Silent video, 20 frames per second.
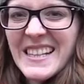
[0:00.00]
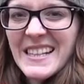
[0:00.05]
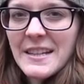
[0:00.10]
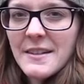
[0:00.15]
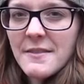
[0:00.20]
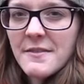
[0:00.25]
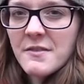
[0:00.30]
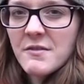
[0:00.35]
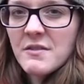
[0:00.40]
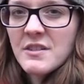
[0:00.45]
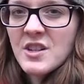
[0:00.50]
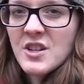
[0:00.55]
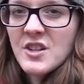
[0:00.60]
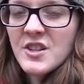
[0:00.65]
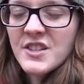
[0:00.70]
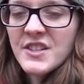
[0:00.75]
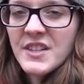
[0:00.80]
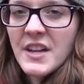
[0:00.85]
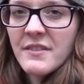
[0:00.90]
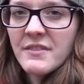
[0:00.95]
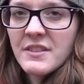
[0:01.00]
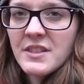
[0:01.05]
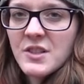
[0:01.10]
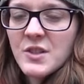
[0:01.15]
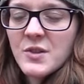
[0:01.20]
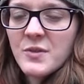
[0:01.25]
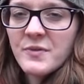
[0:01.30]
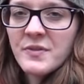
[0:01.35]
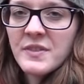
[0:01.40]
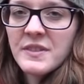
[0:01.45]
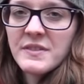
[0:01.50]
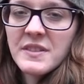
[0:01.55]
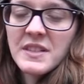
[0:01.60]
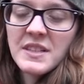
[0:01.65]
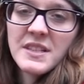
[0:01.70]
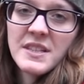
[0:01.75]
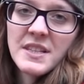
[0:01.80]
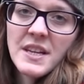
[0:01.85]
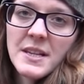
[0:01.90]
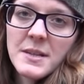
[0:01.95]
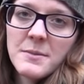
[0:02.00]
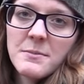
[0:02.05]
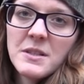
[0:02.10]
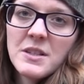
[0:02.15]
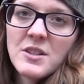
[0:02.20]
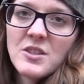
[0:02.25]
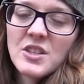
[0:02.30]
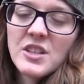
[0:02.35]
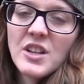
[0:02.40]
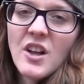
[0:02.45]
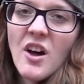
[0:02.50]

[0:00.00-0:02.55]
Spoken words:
leaves which are 7 to 15 centimeters